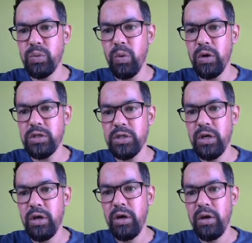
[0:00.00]

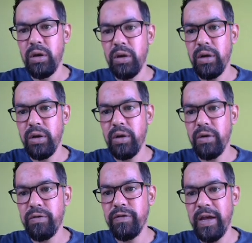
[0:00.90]
was
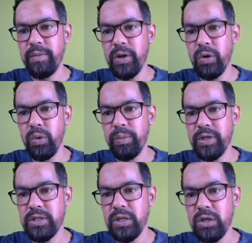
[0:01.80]
5 crore
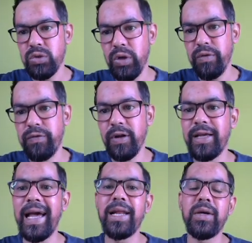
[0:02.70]
rupees. So if you'll
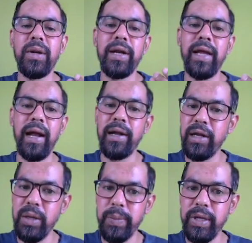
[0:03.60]
calculate
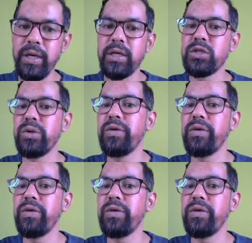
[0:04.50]
NDP,